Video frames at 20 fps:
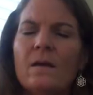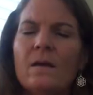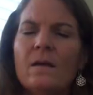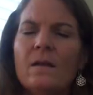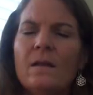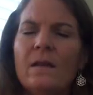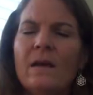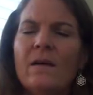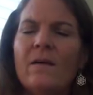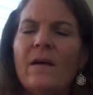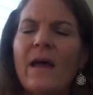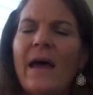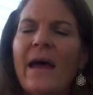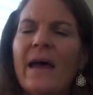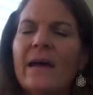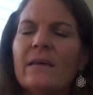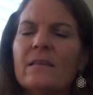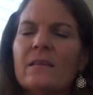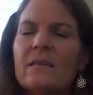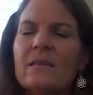And now
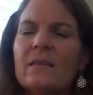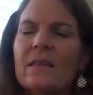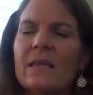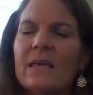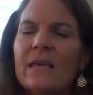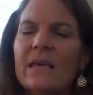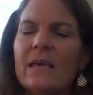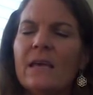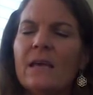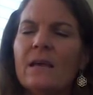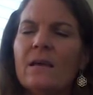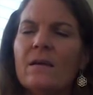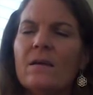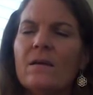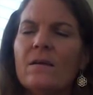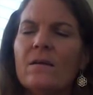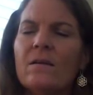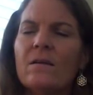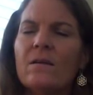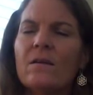ask the
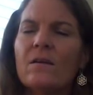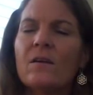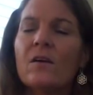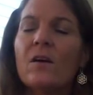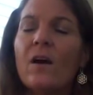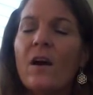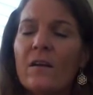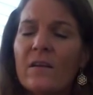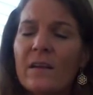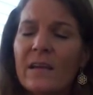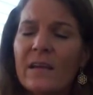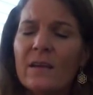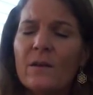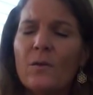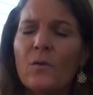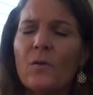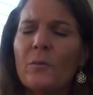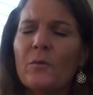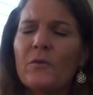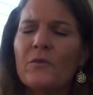guardian
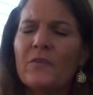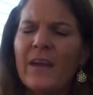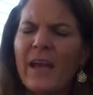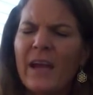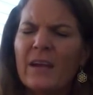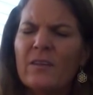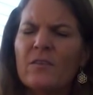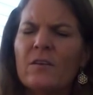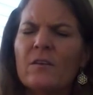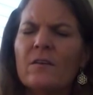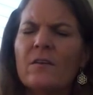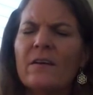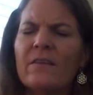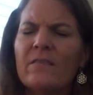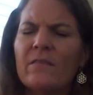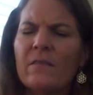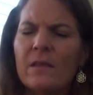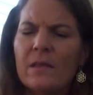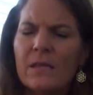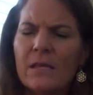or protector
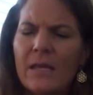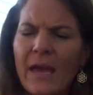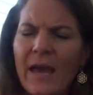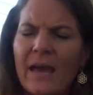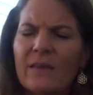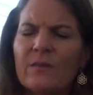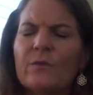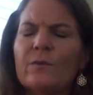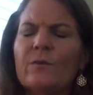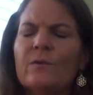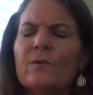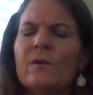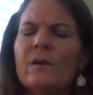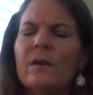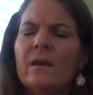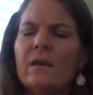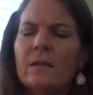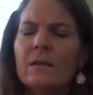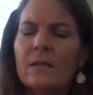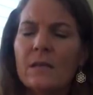of this castle
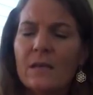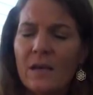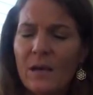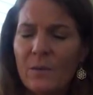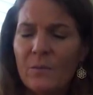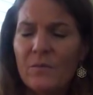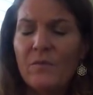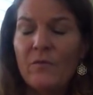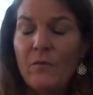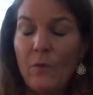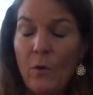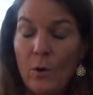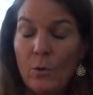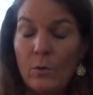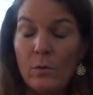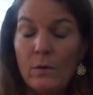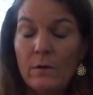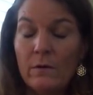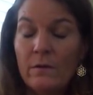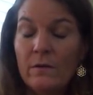to come
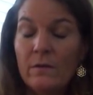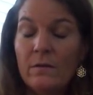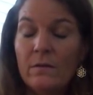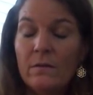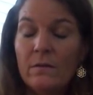forward